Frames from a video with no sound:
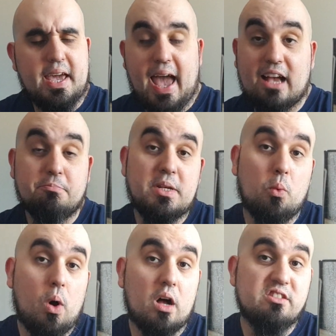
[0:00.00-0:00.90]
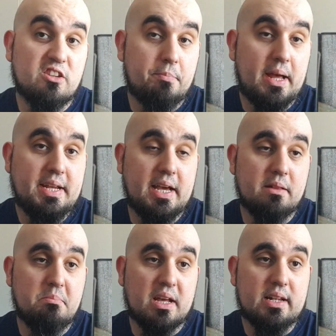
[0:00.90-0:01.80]
It has been a while since I've played it.
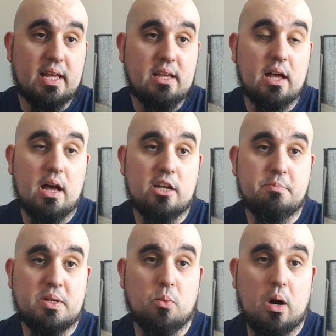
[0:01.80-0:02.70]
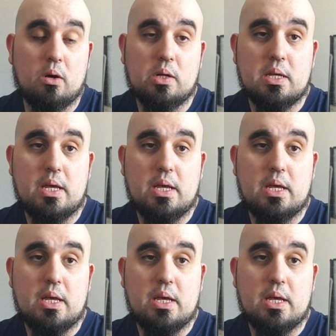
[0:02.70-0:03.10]
Admittedly, it's been a while,